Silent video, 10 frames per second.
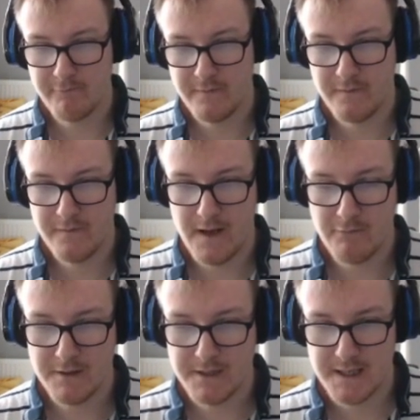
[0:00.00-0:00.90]

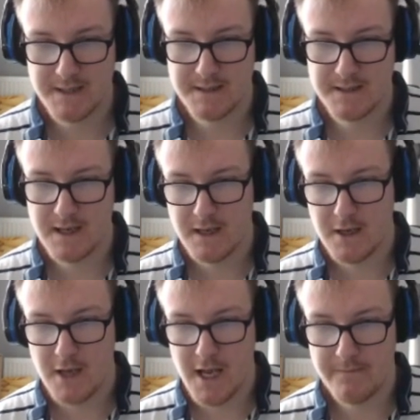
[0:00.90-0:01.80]
which is
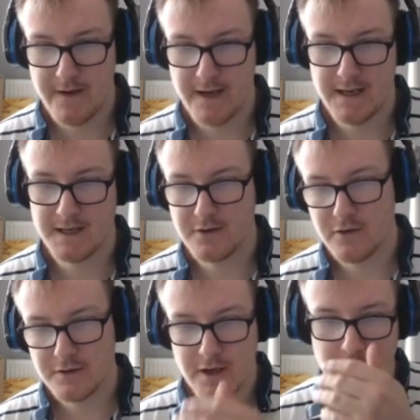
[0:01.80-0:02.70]
very nice.
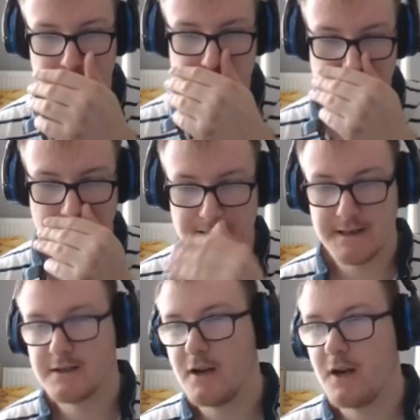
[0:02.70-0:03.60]
Also, you can
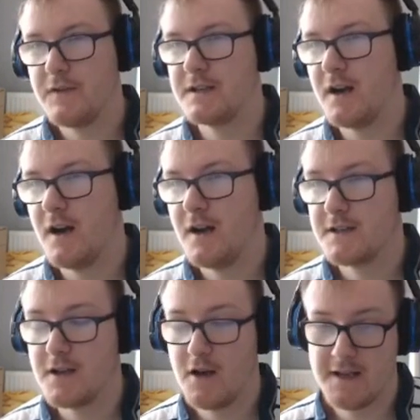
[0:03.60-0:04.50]
discard this card to
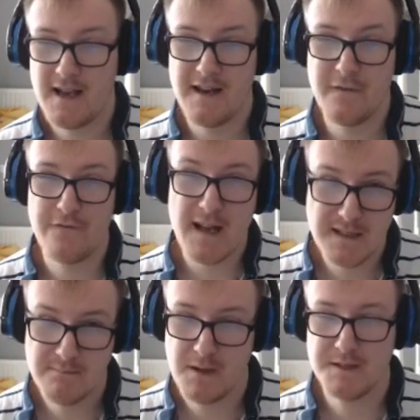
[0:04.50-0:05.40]
target an
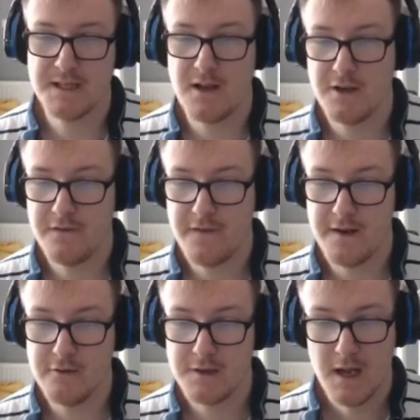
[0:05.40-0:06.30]
effect monster on your
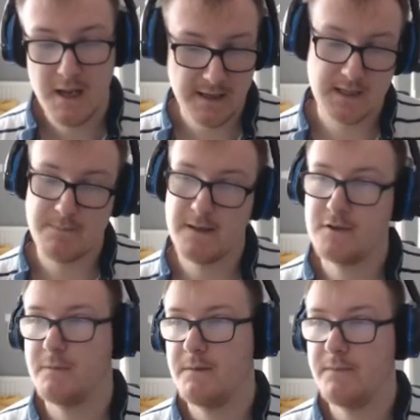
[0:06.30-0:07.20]
field, get special
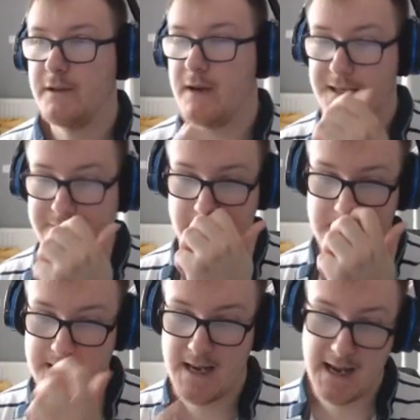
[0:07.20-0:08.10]
summon the Blue-Eyes from your
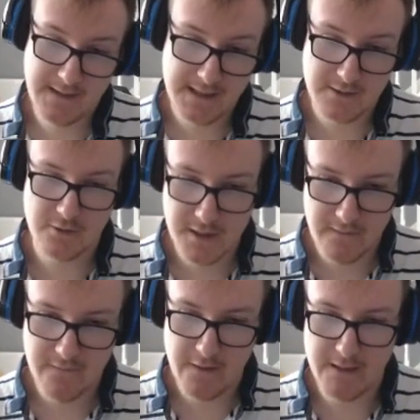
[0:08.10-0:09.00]
deck. That's also a
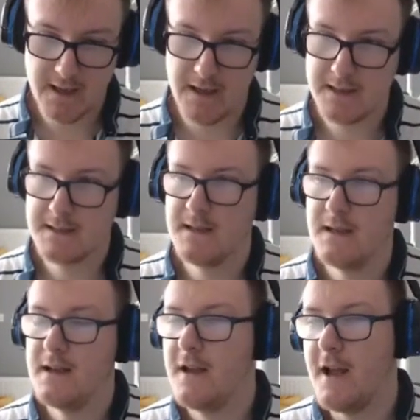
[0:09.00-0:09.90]
very nice
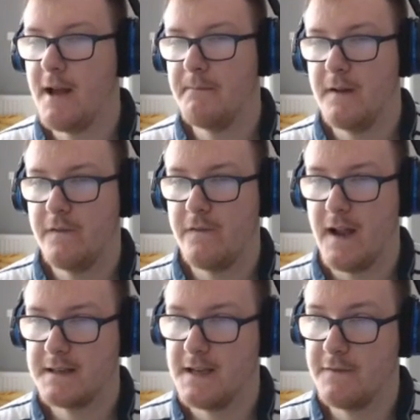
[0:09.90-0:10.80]

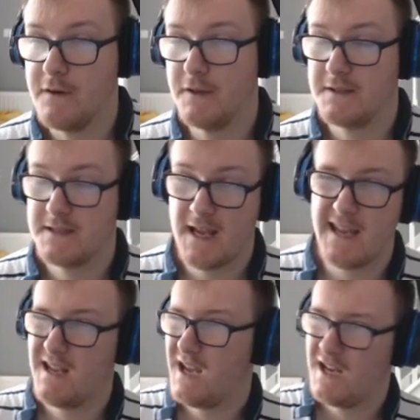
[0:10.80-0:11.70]
effect. If you want,
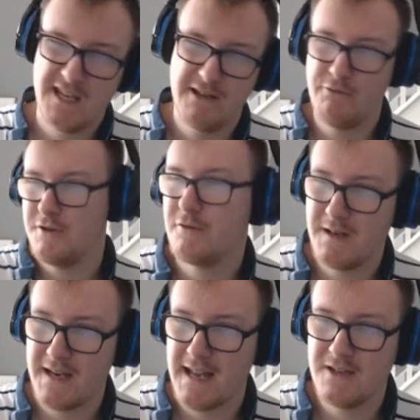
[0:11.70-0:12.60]
say, you want to summon
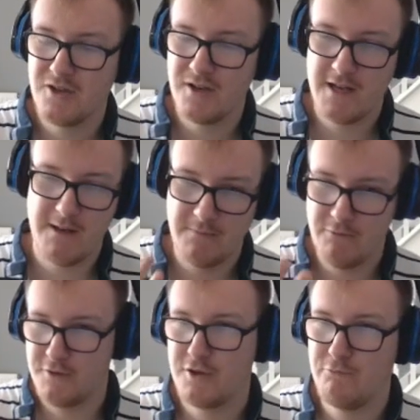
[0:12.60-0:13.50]
an ancient, you
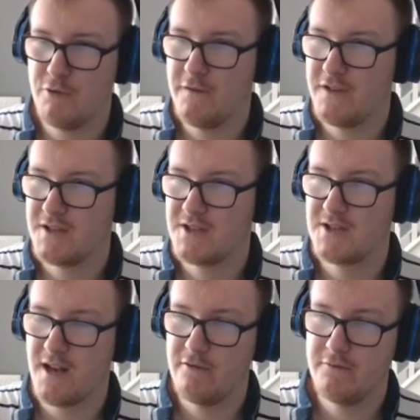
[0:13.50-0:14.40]
want to summon one of your
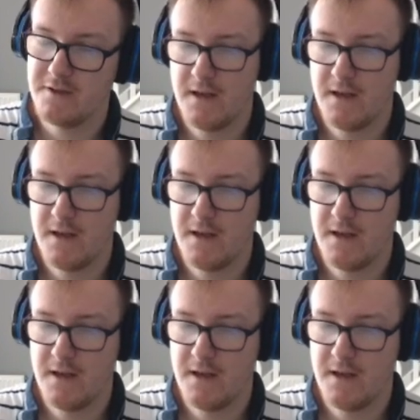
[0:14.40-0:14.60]
stones,